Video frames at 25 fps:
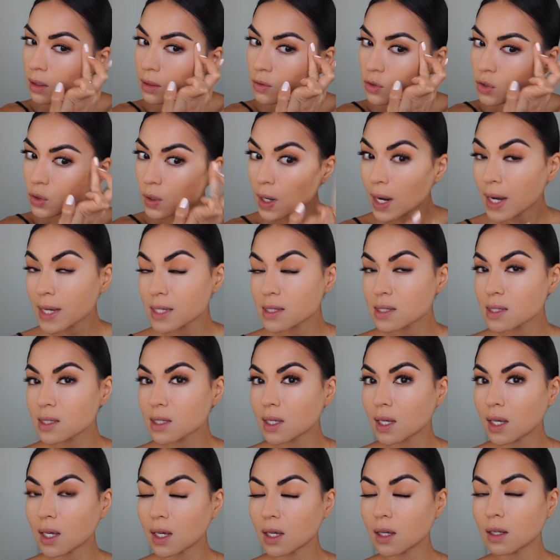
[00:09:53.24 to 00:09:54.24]
dry
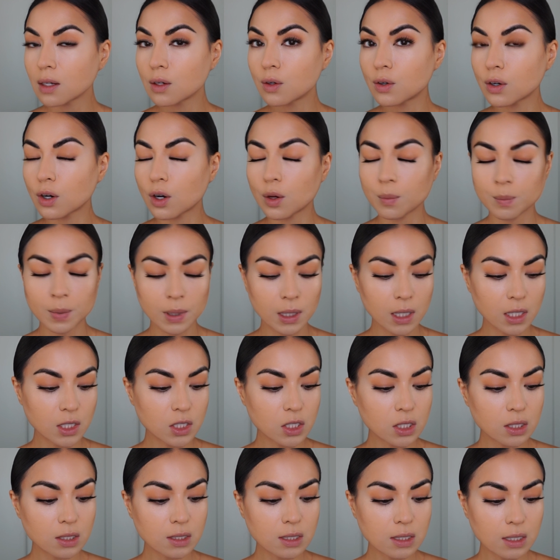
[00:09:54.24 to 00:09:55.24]
skin or
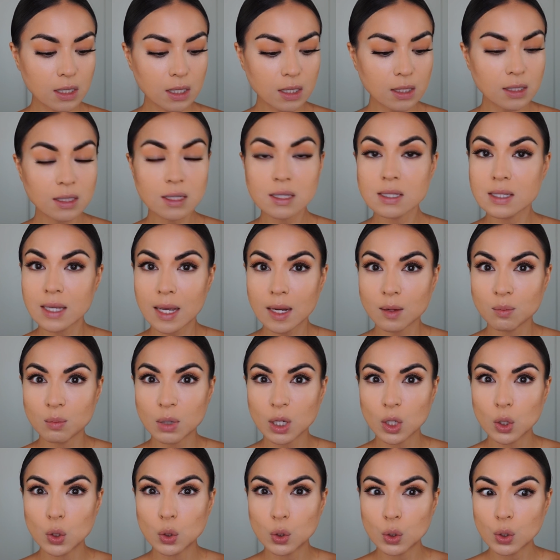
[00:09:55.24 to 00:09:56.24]
combination skin, this can
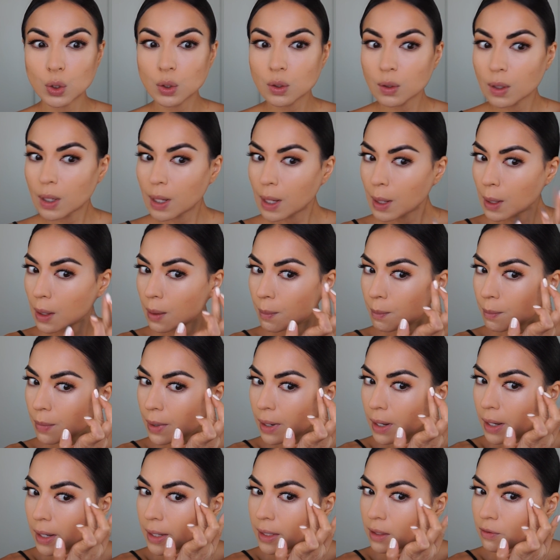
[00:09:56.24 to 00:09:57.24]
be good.
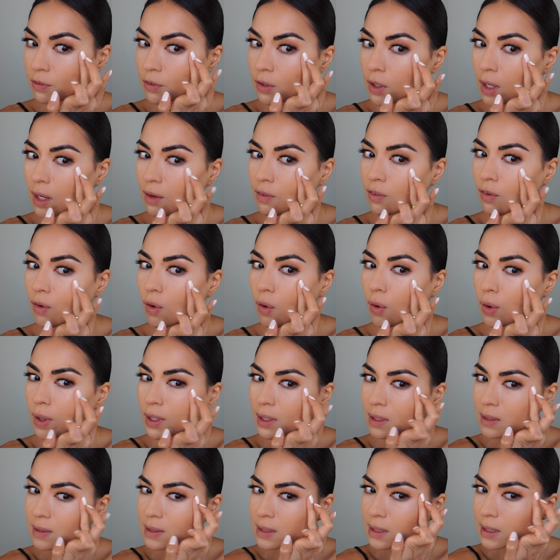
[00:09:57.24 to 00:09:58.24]
but if you have
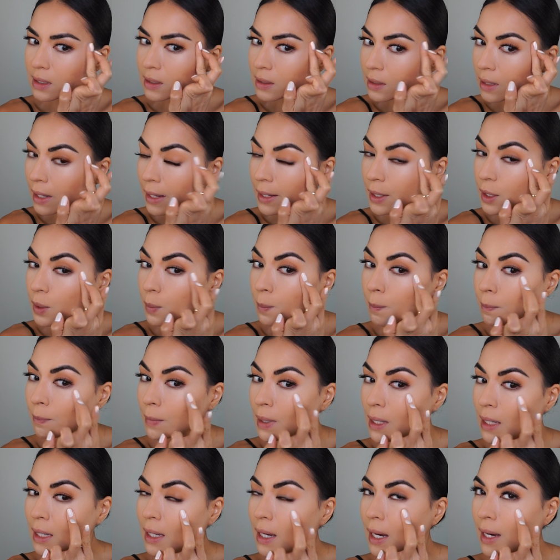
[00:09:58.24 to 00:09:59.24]
oily skin like
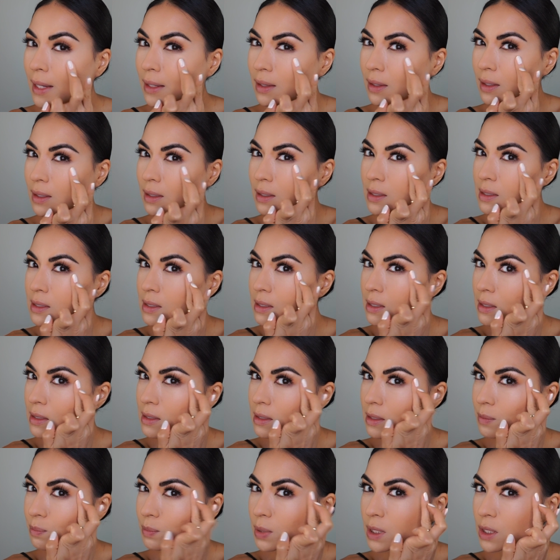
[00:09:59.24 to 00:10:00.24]
me, I think this
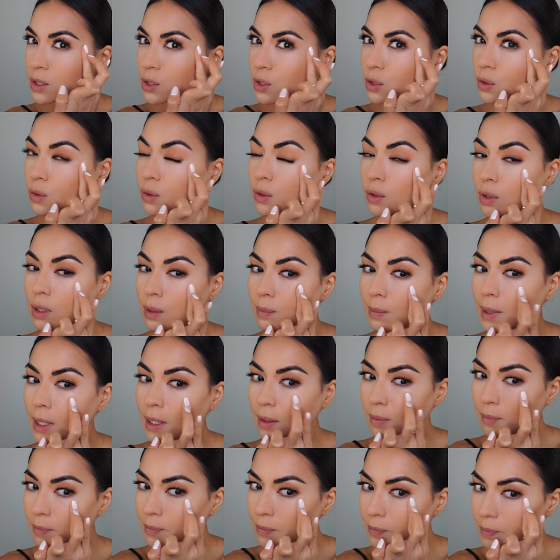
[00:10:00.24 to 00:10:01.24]
is a bit too
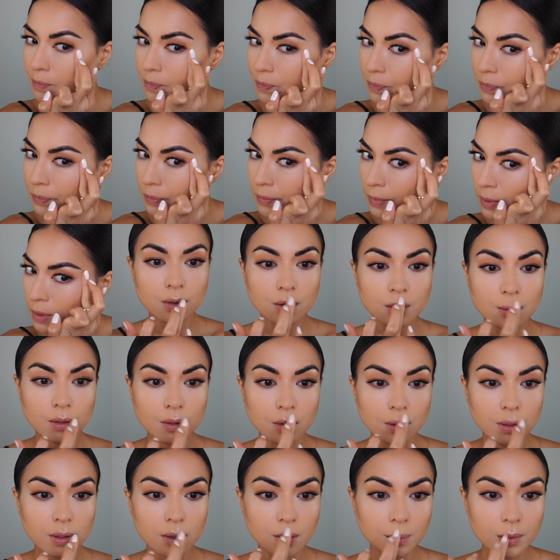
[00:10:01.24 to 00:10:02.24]
creamy. So
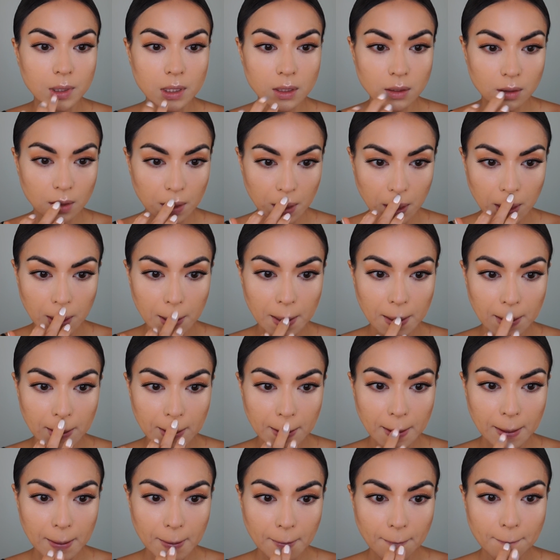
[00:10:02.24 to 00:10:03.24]
a little bit
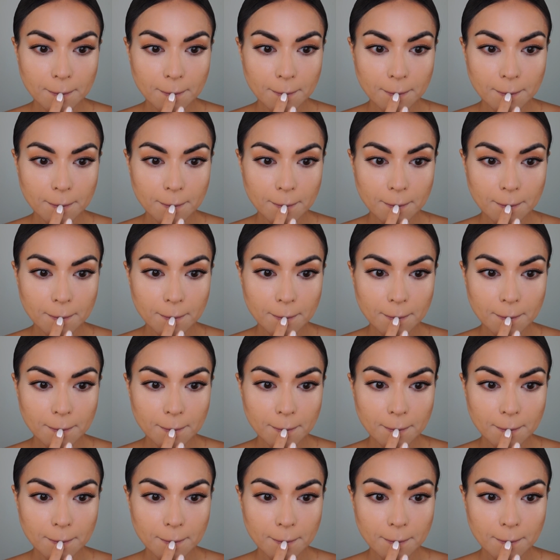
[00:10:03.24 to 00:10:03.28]
here.